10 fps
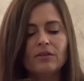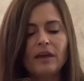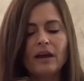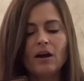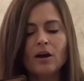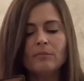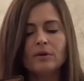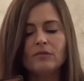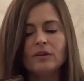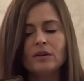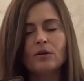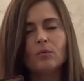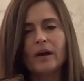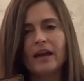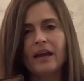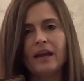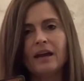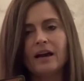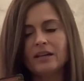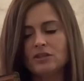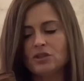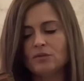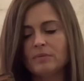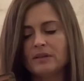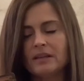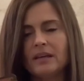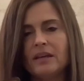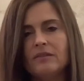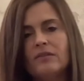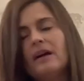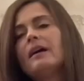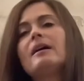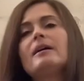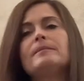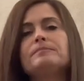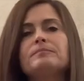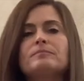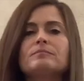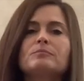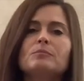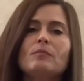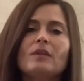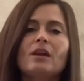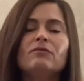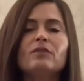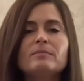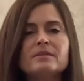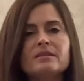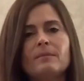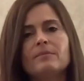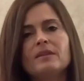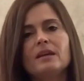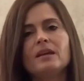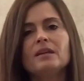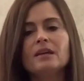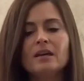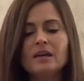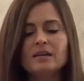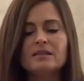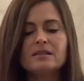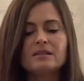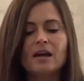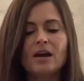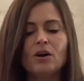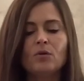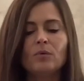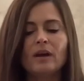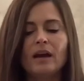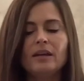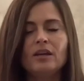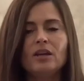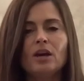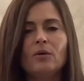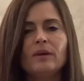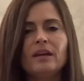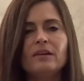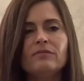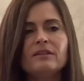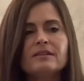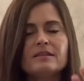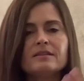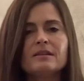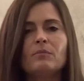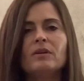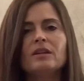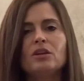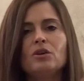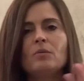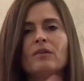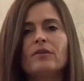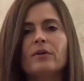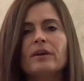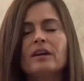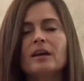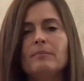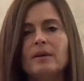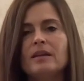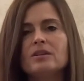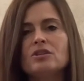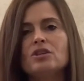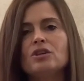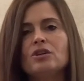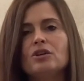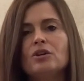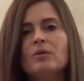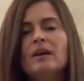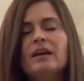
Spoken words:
are moving away, I do believe, from something. So, you know, if this is someone that you are very committed to,